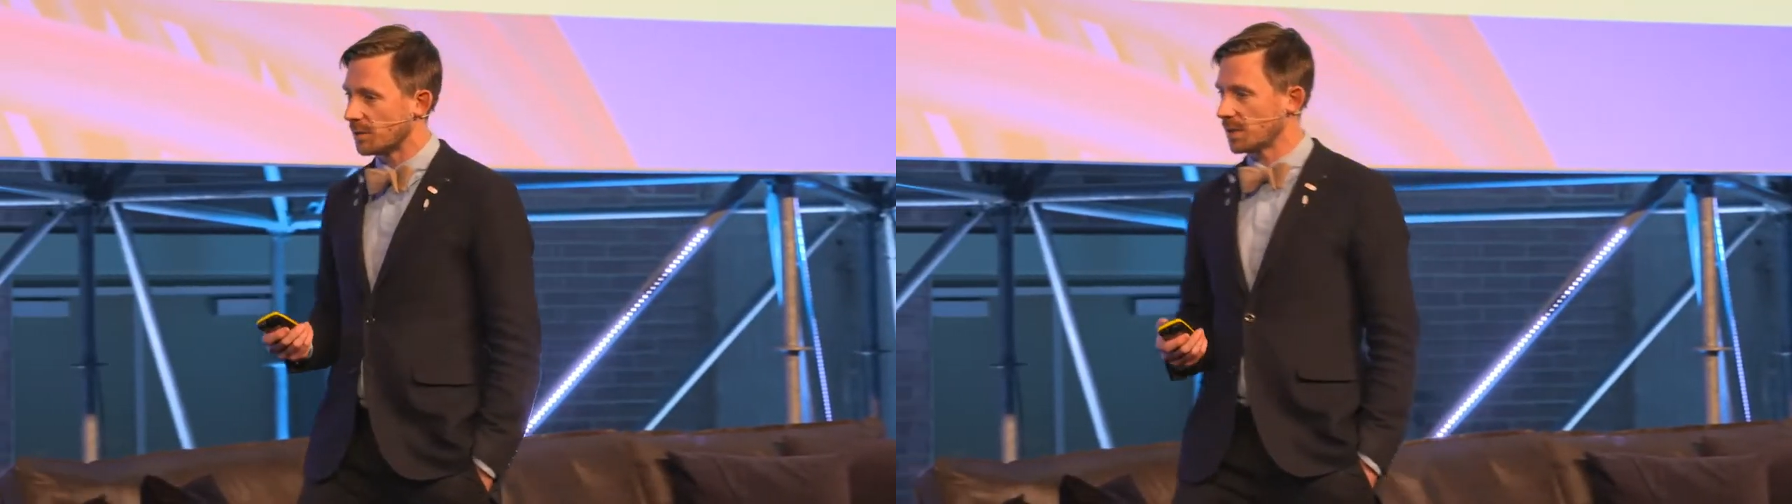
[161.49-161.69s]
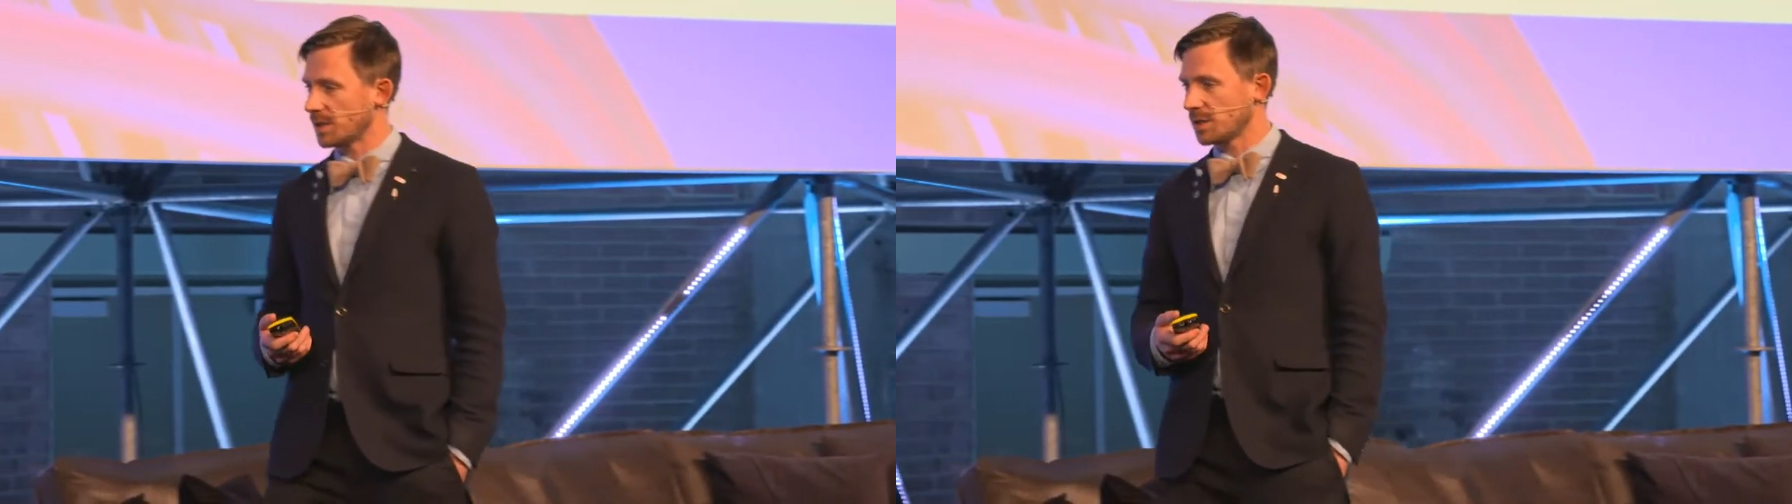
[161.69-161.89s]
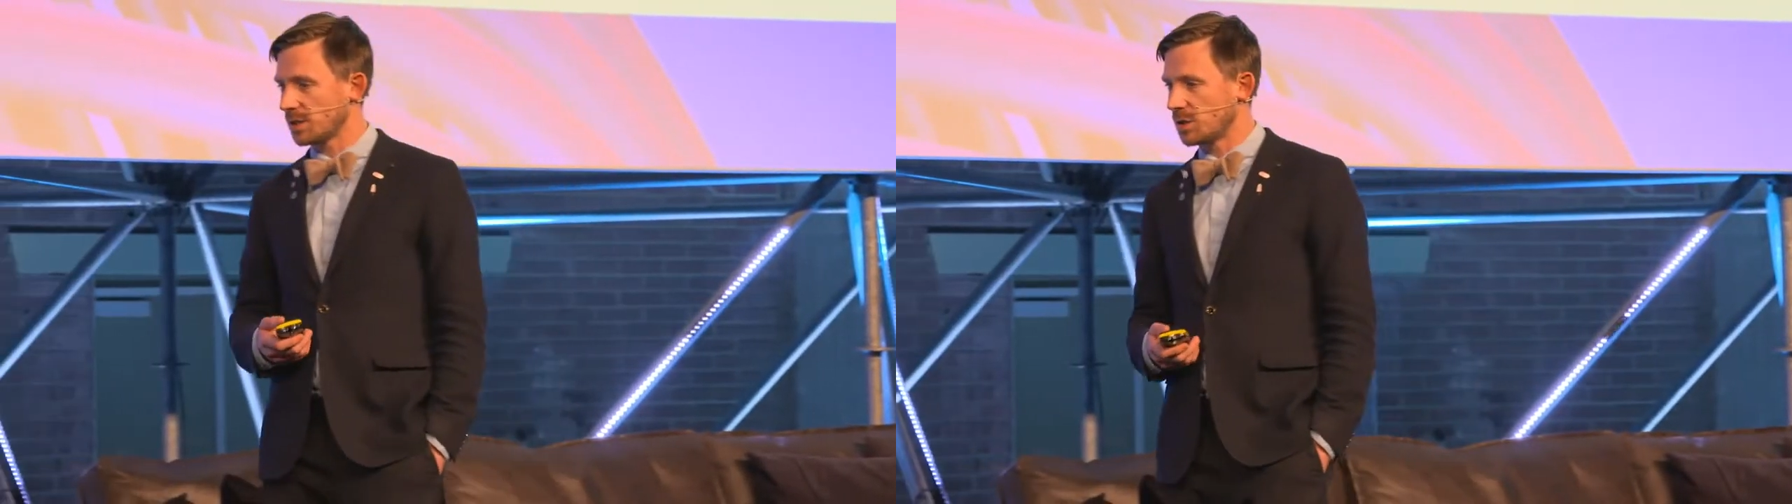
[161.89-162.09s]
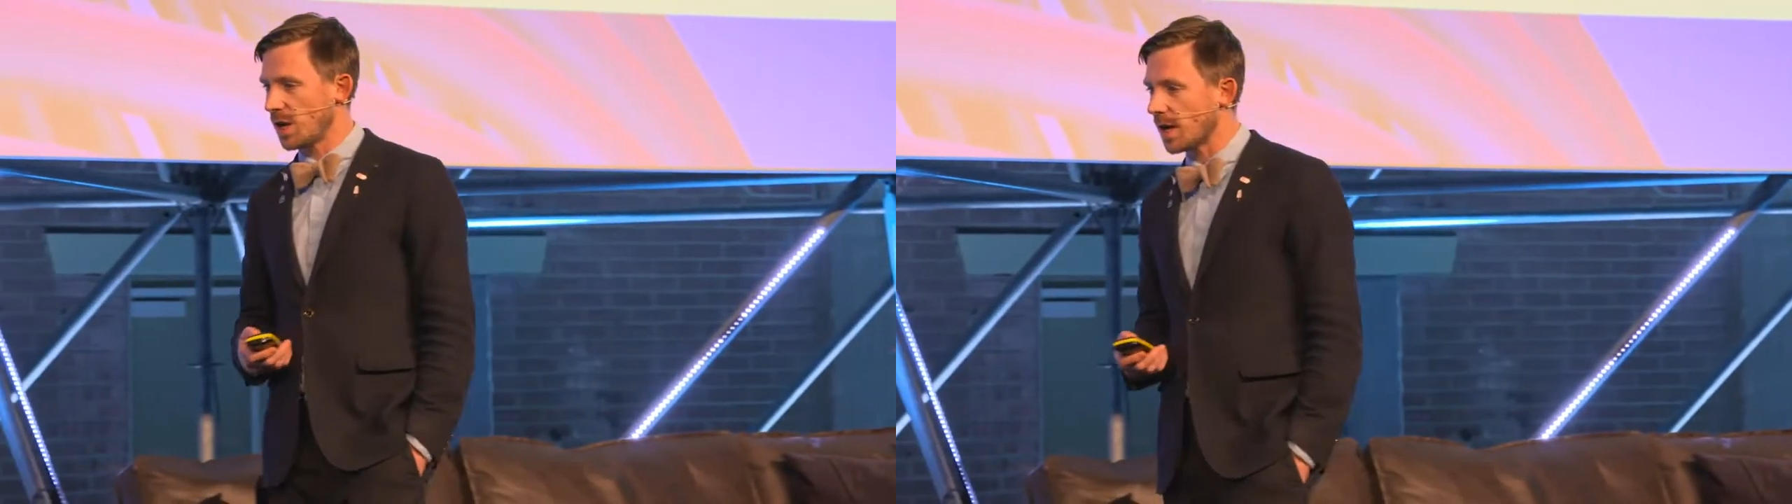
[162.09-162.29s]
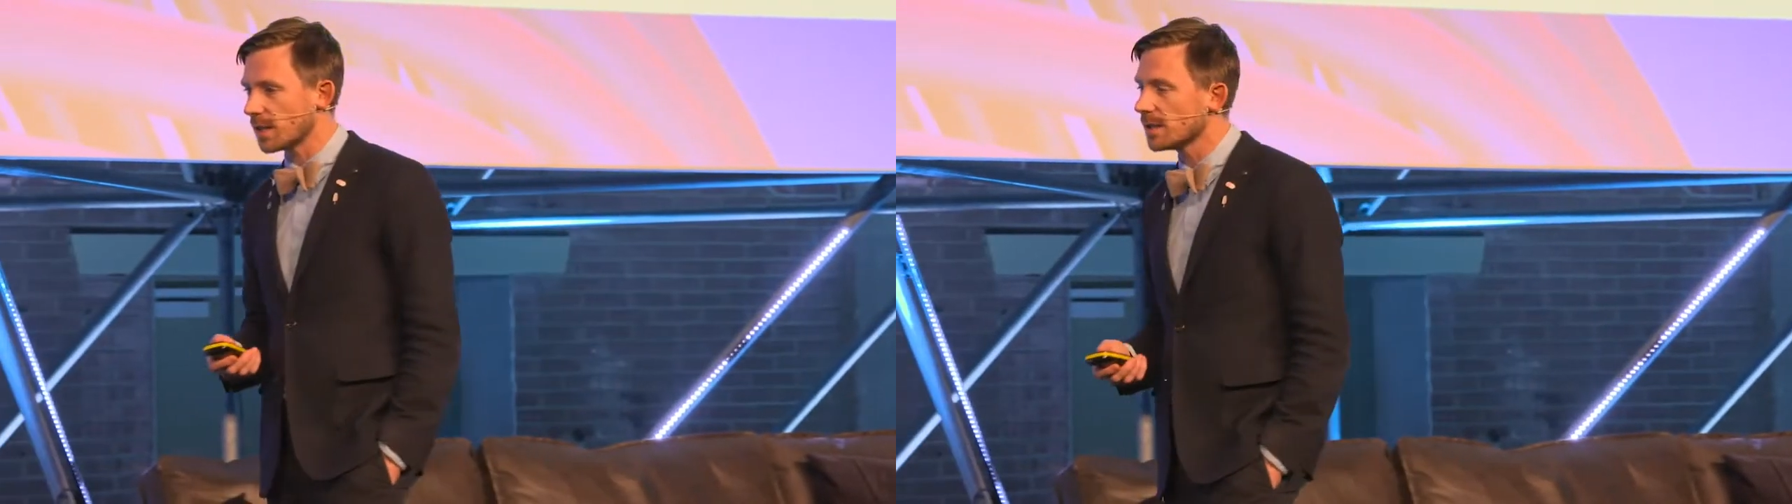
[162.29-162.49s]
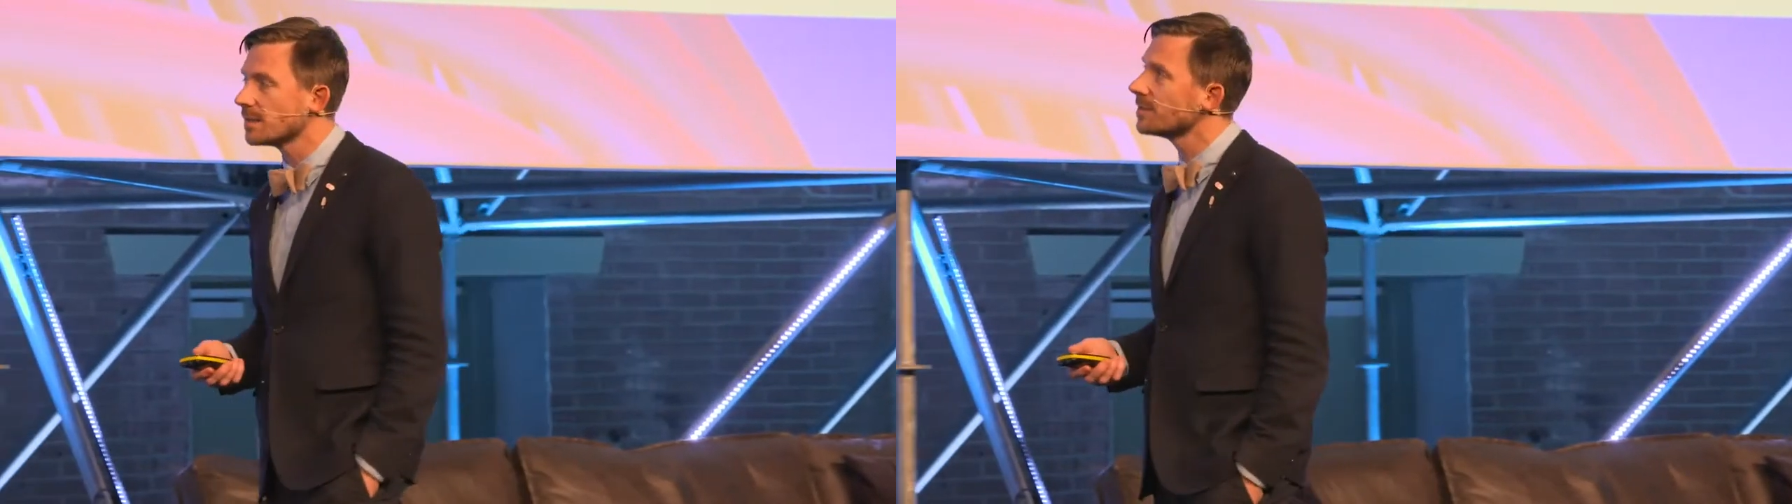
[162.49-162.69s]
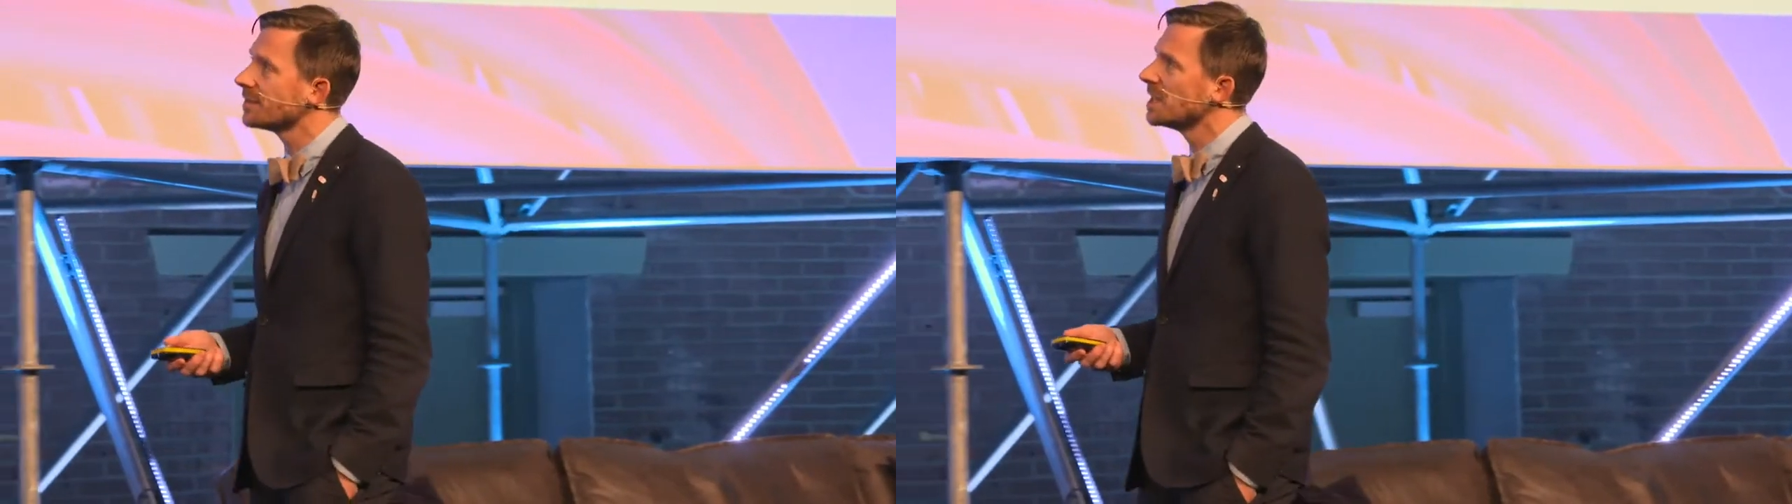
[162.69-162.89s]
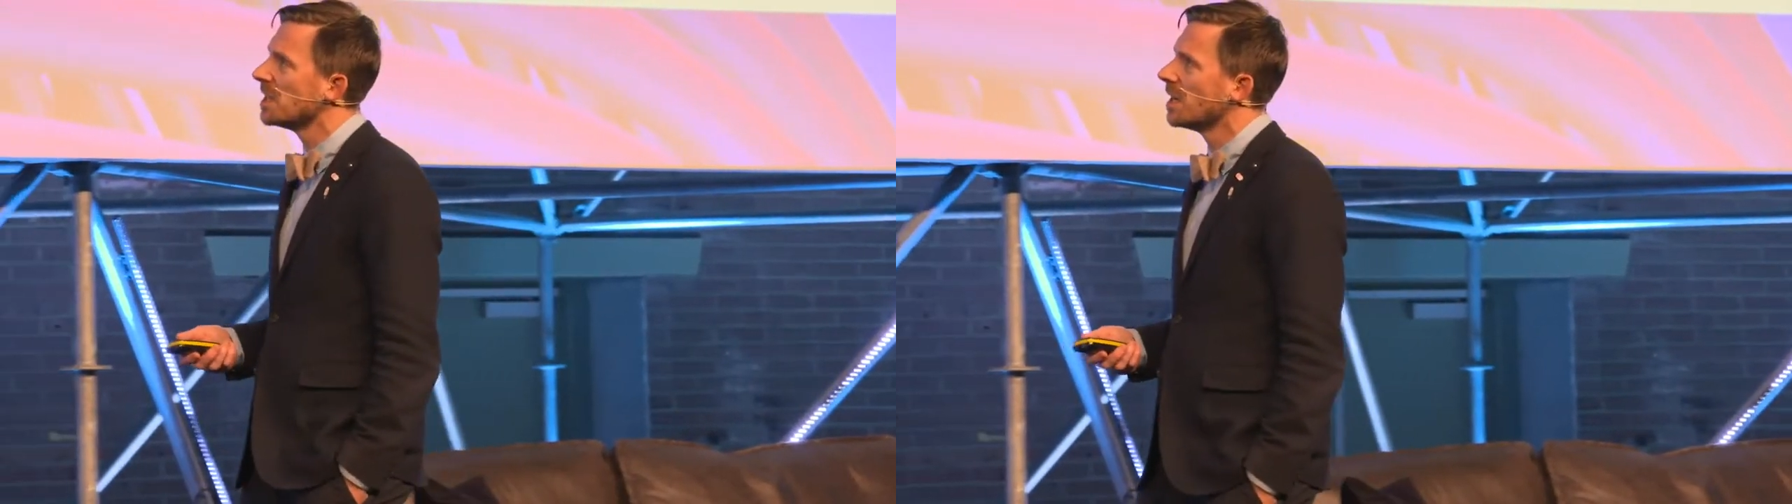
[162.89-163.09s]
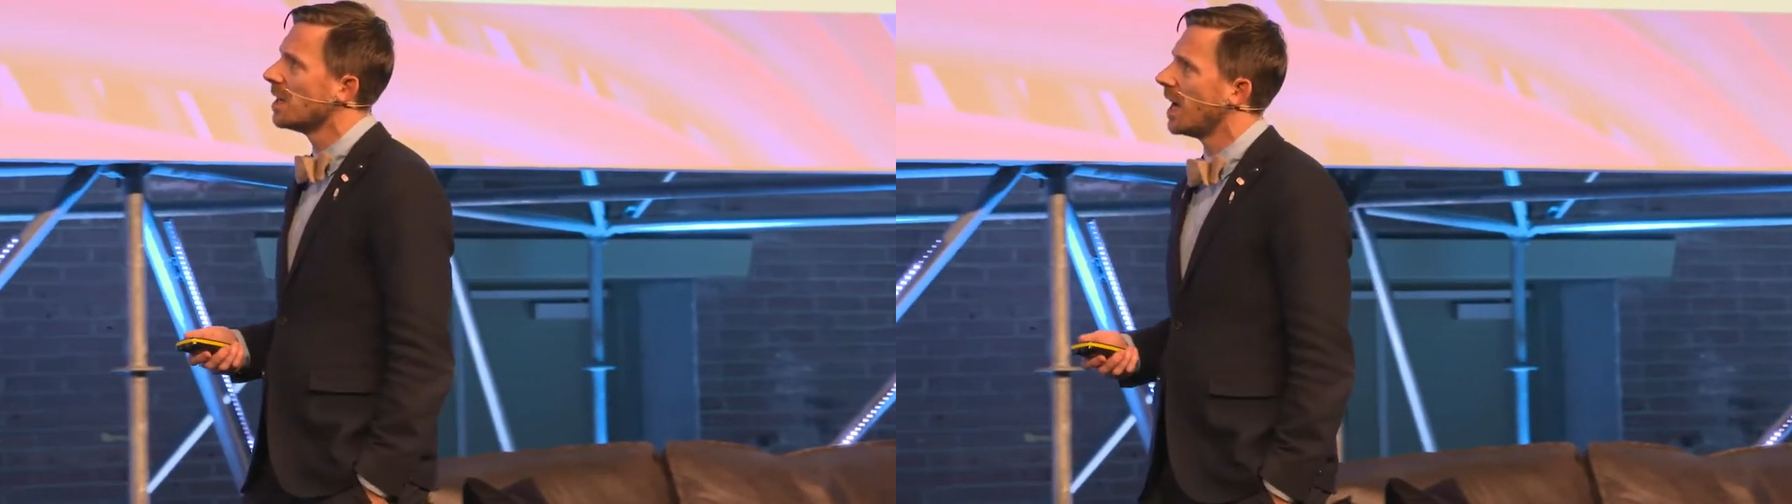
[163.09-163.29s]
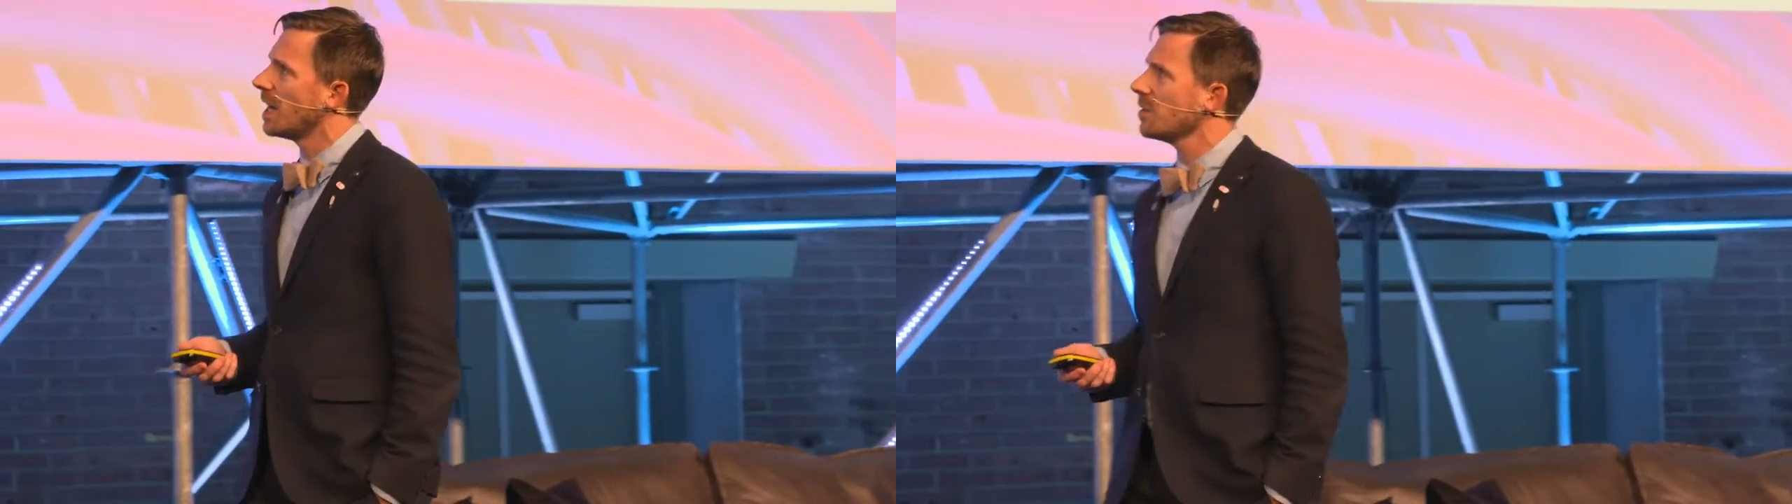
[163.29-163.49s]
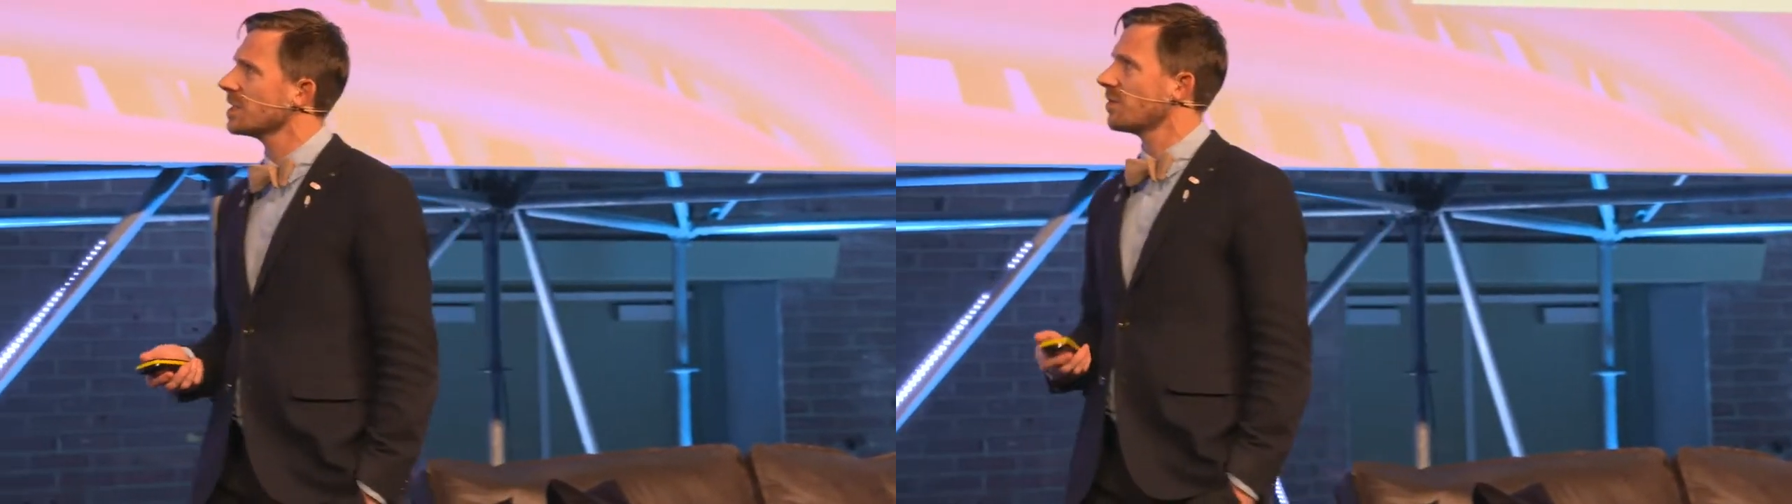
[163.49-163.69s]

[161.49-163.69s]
when there's a drought. And if it's